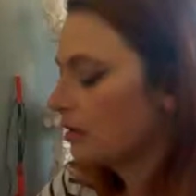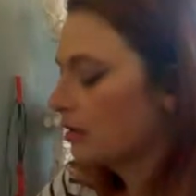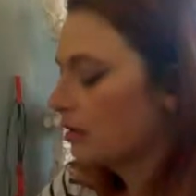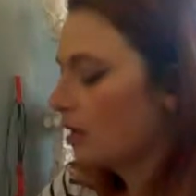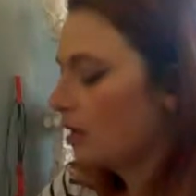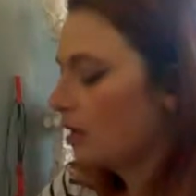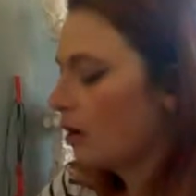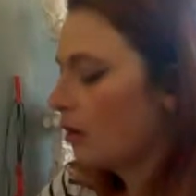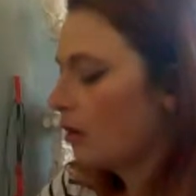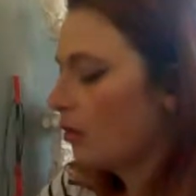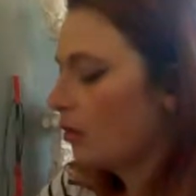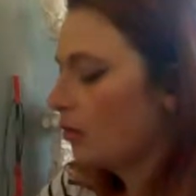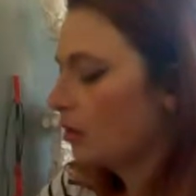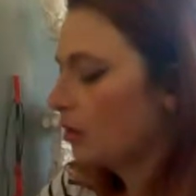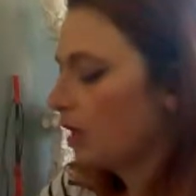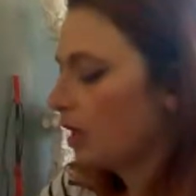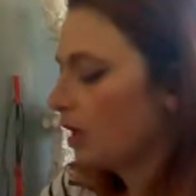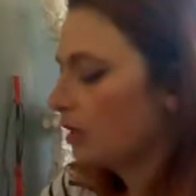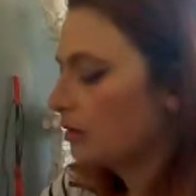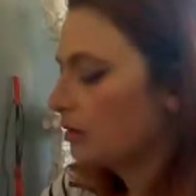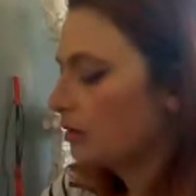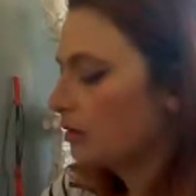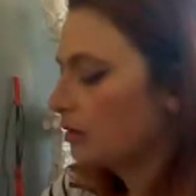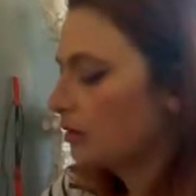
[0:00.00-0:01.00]
know, like,
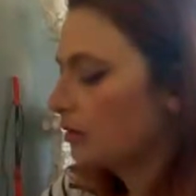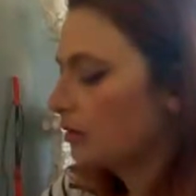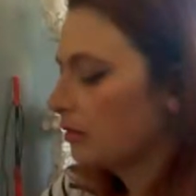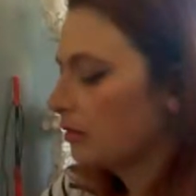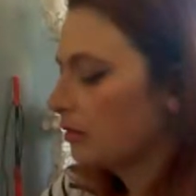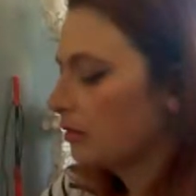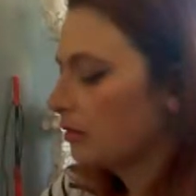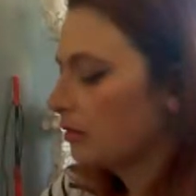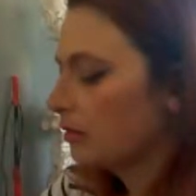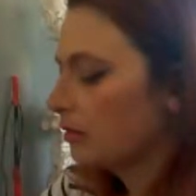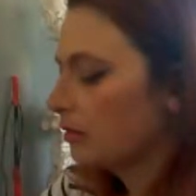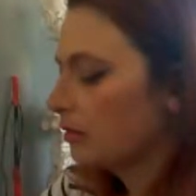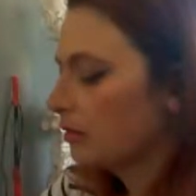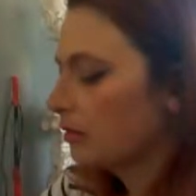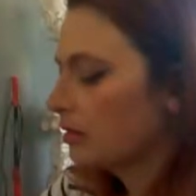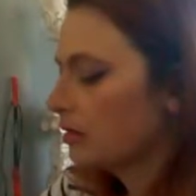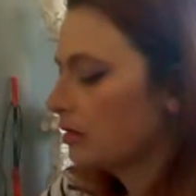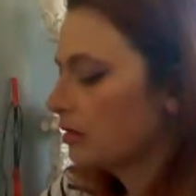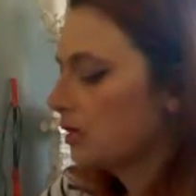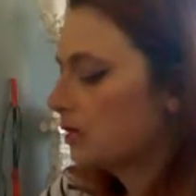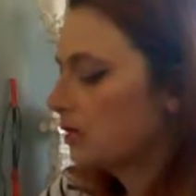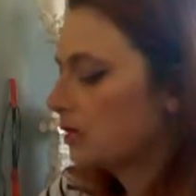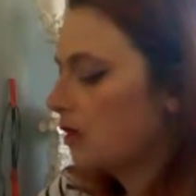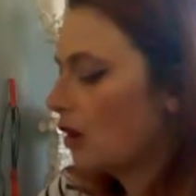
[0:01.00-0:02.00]

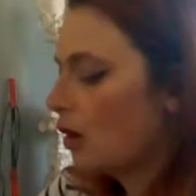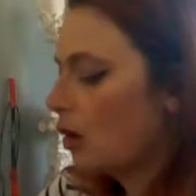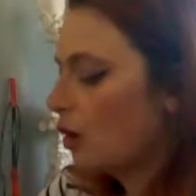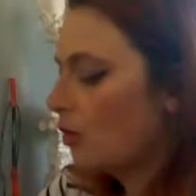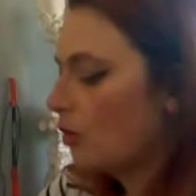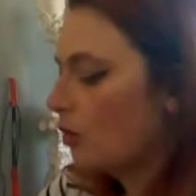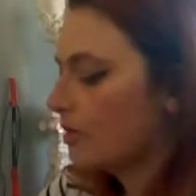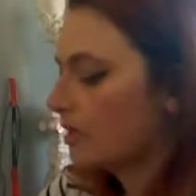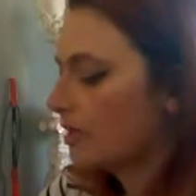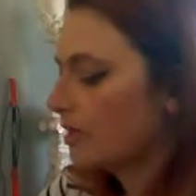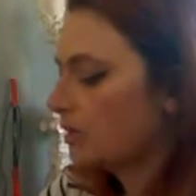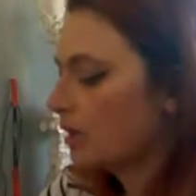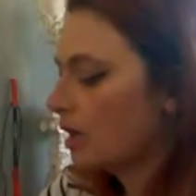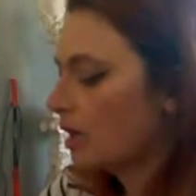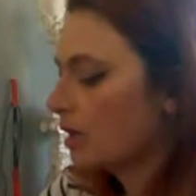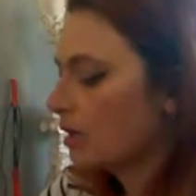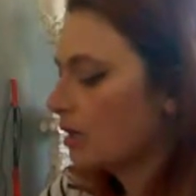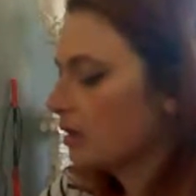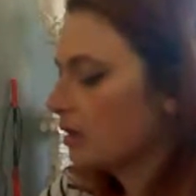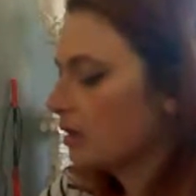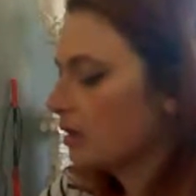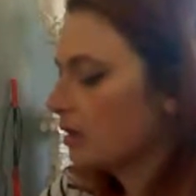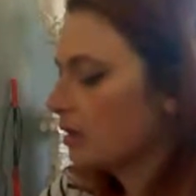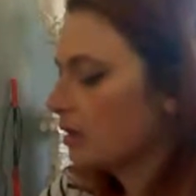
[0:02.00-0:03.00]
this home is not
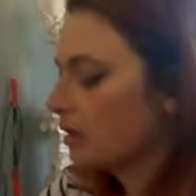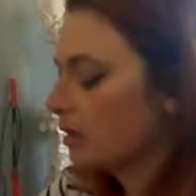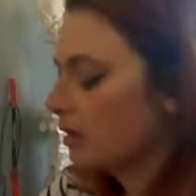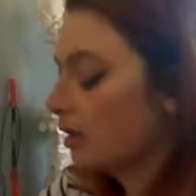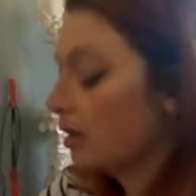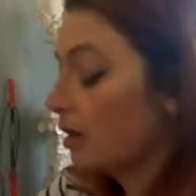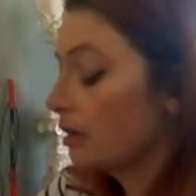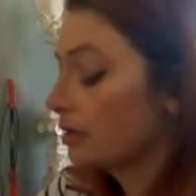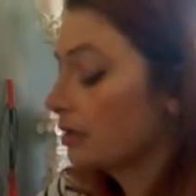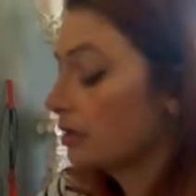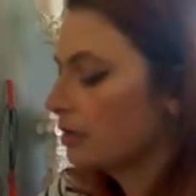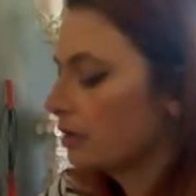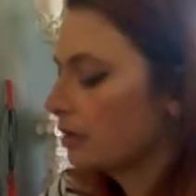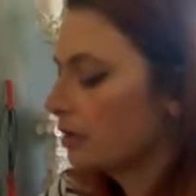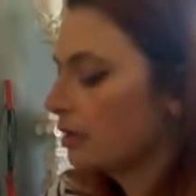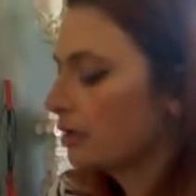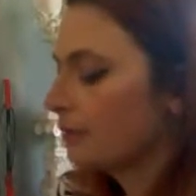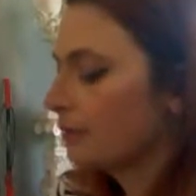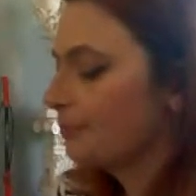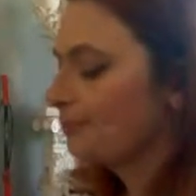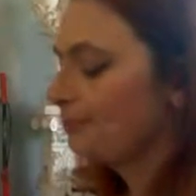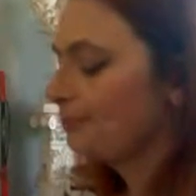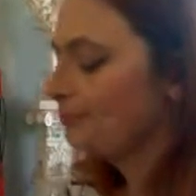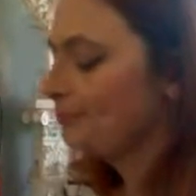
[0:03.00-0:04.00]
the long
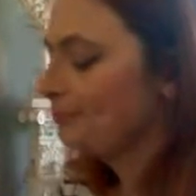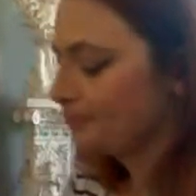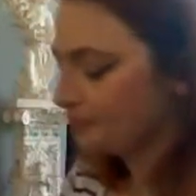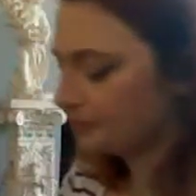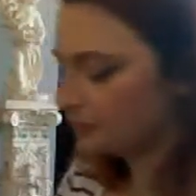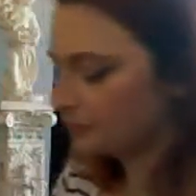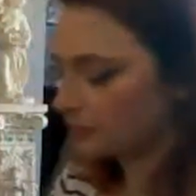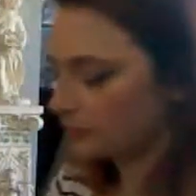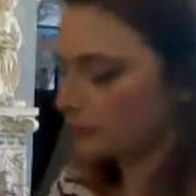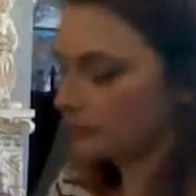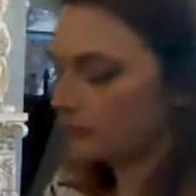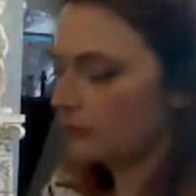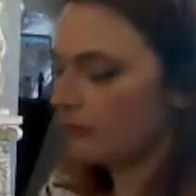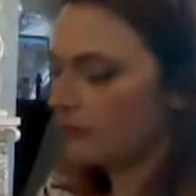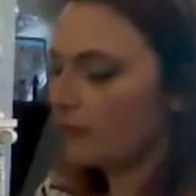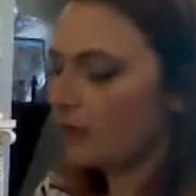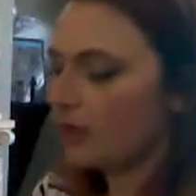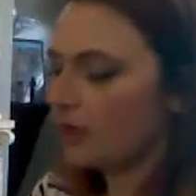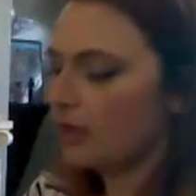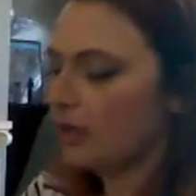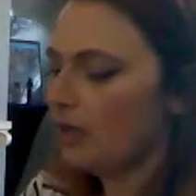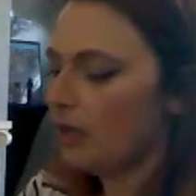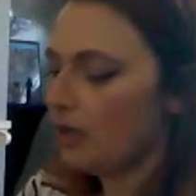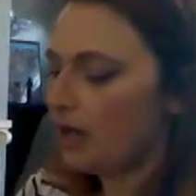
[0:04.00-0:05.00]
term.
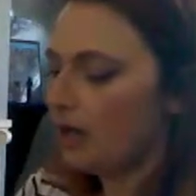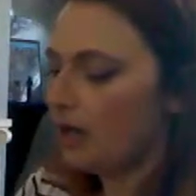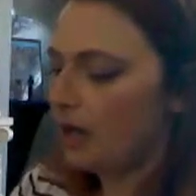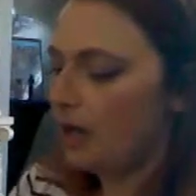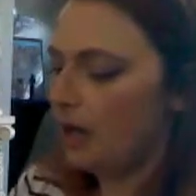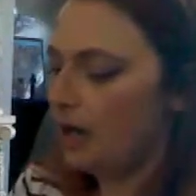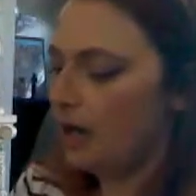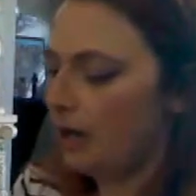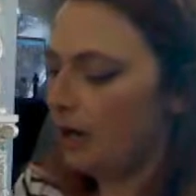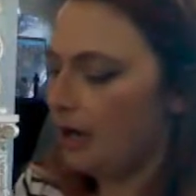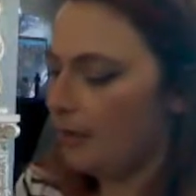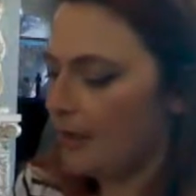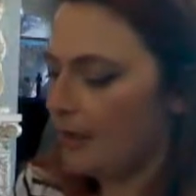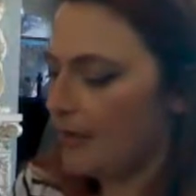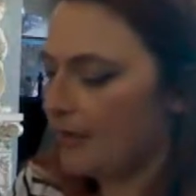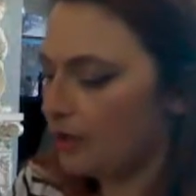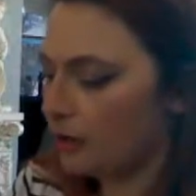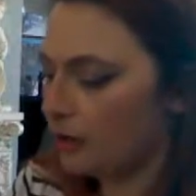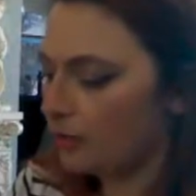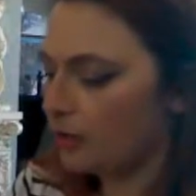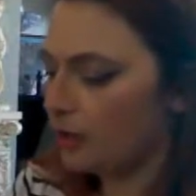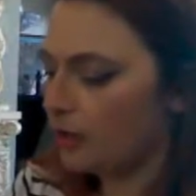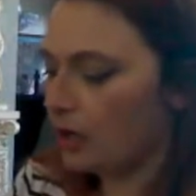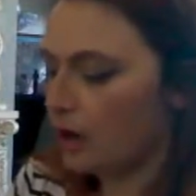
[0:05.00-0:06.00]
And they
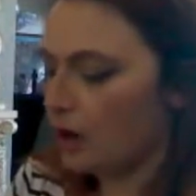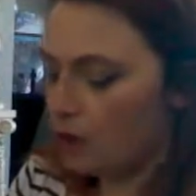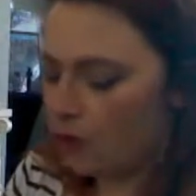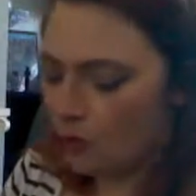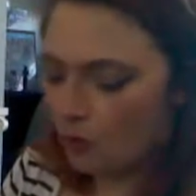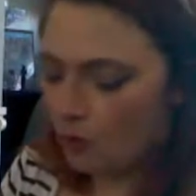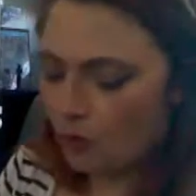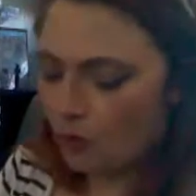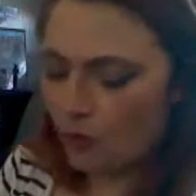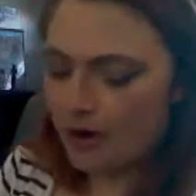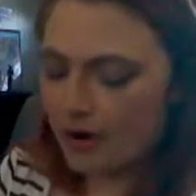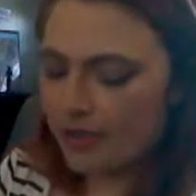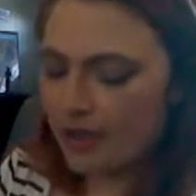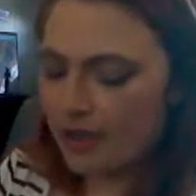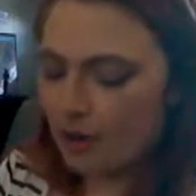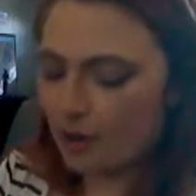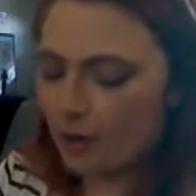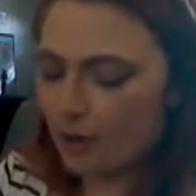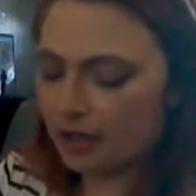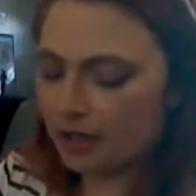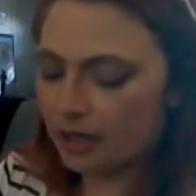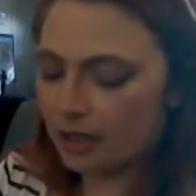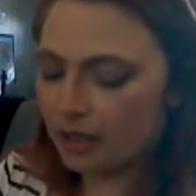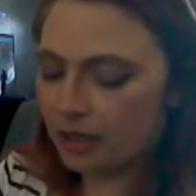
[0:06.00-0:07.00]
don't know where they want
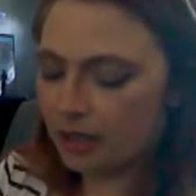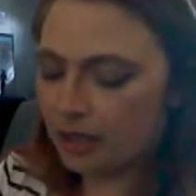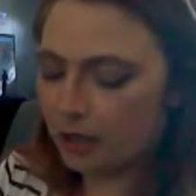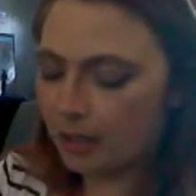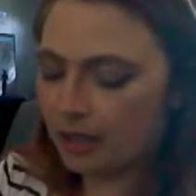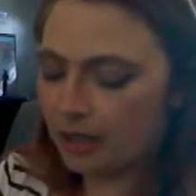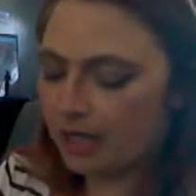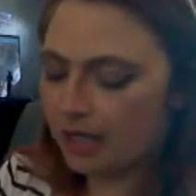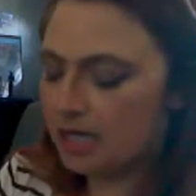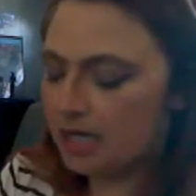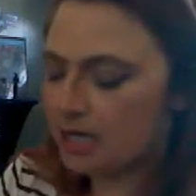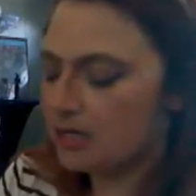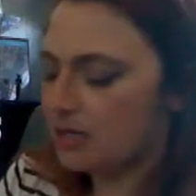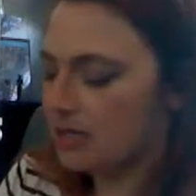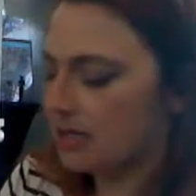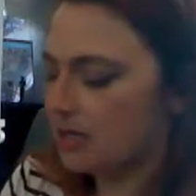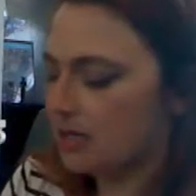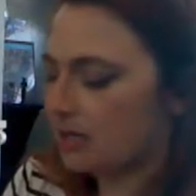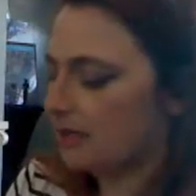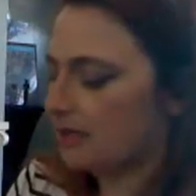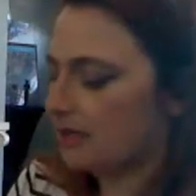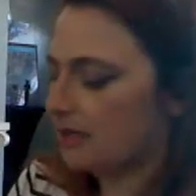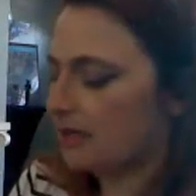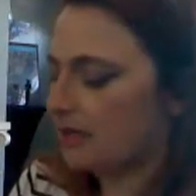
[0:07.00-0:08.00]
to go, but
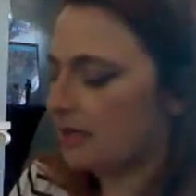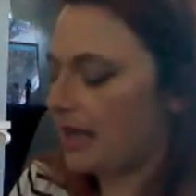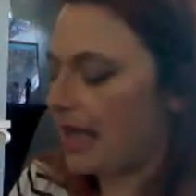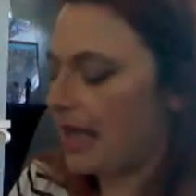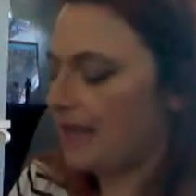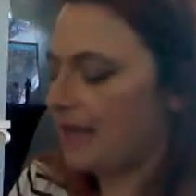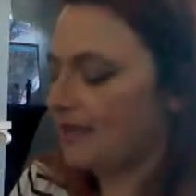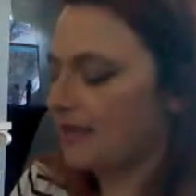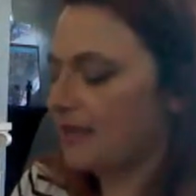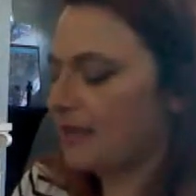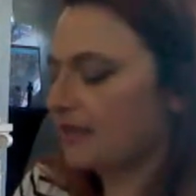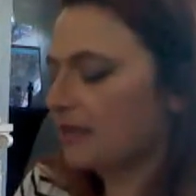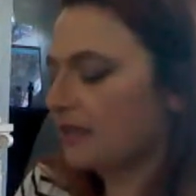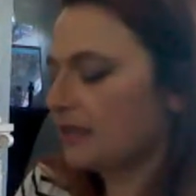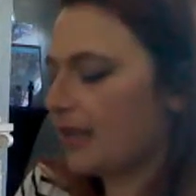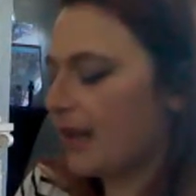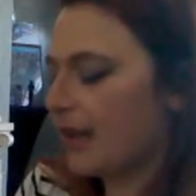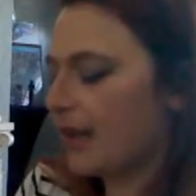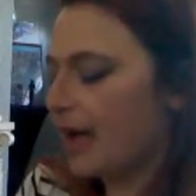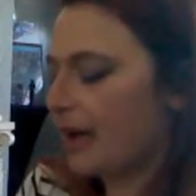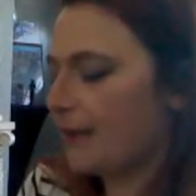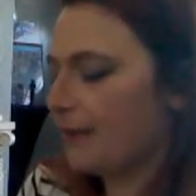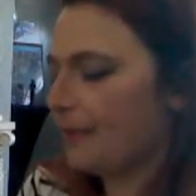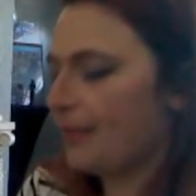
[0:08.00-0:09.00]
at this
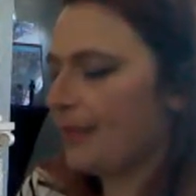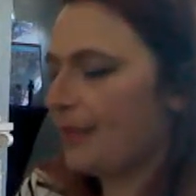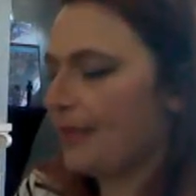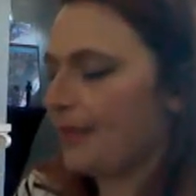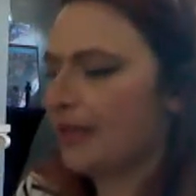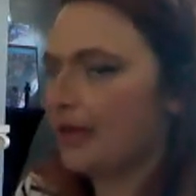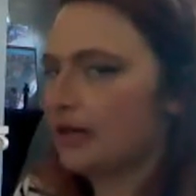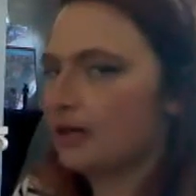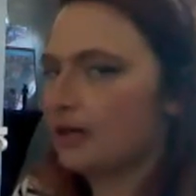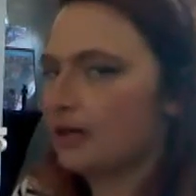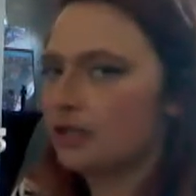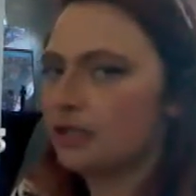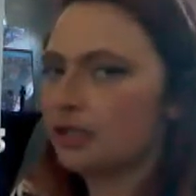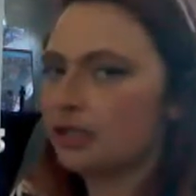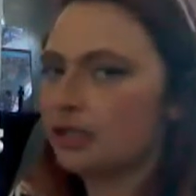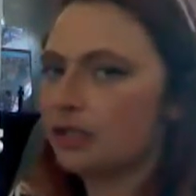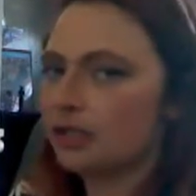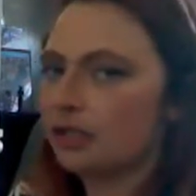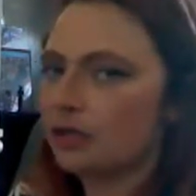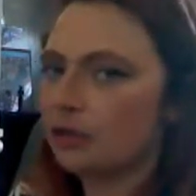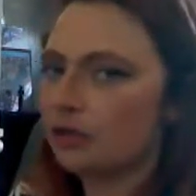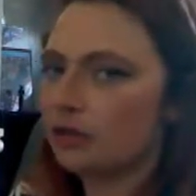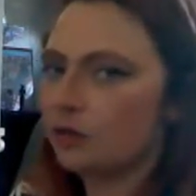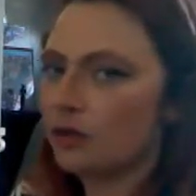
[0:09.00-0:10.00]
time, they're just
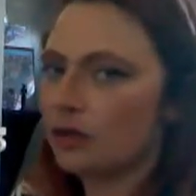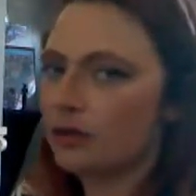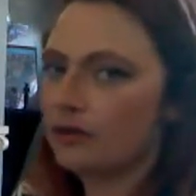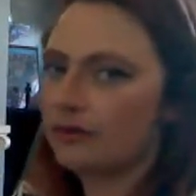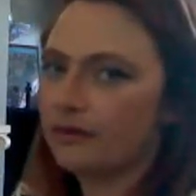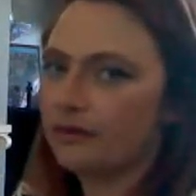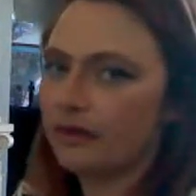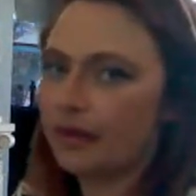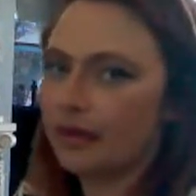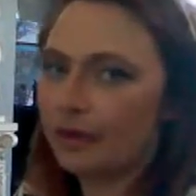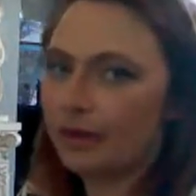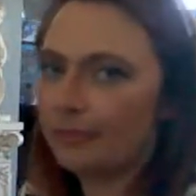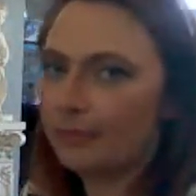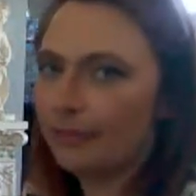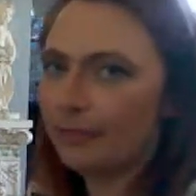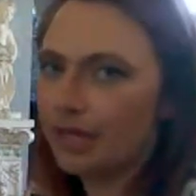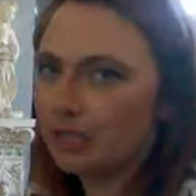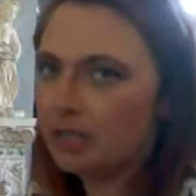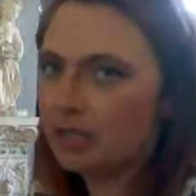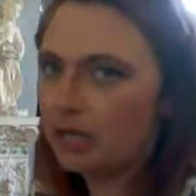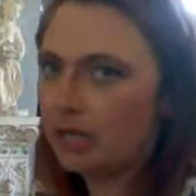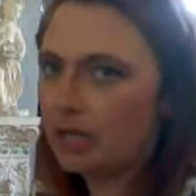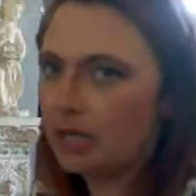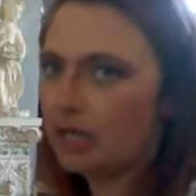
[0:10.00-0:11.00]
sort of like
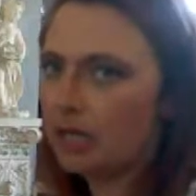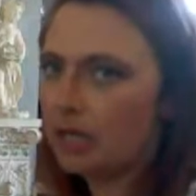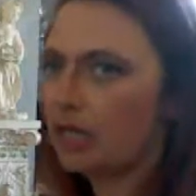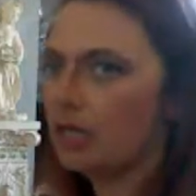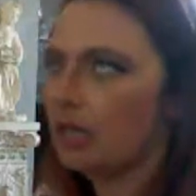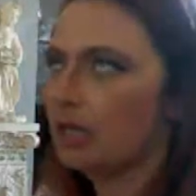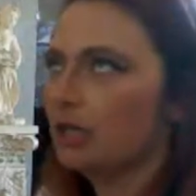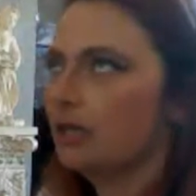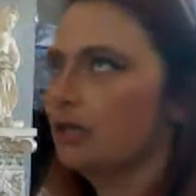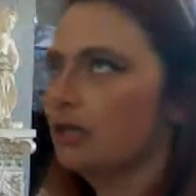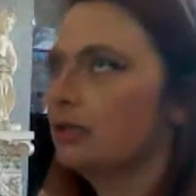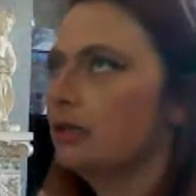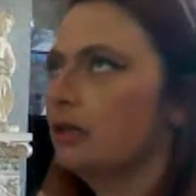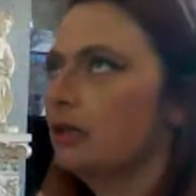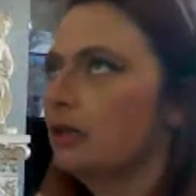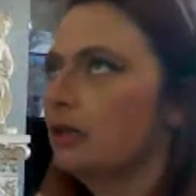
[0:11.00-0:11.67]
meditating and,